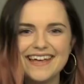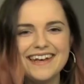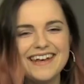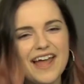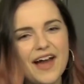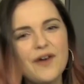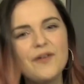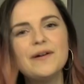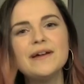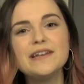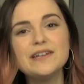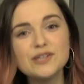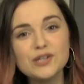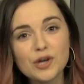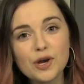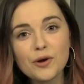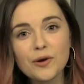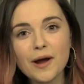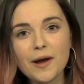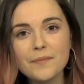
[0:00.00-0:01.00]
Now, in
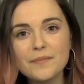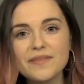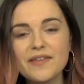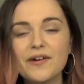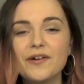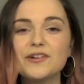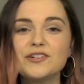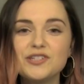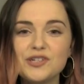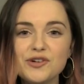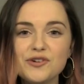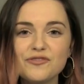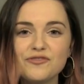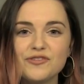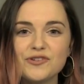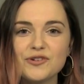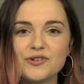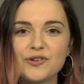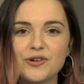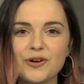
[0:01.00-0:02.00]
Europe, there are two
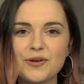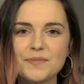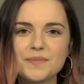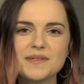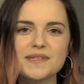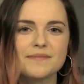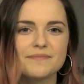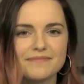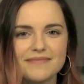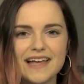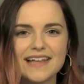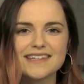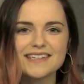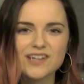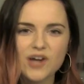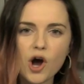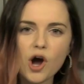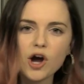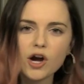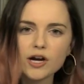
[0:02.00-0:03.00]
food groups. That's
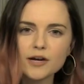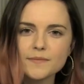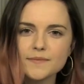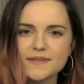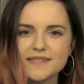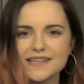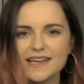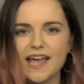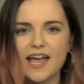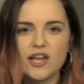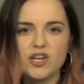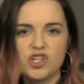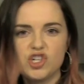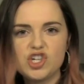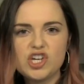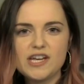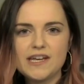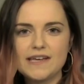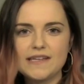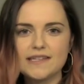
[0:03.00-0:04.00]
carbs and
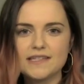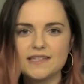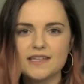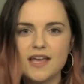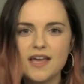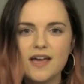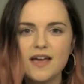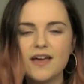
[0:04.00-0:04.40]
cheese.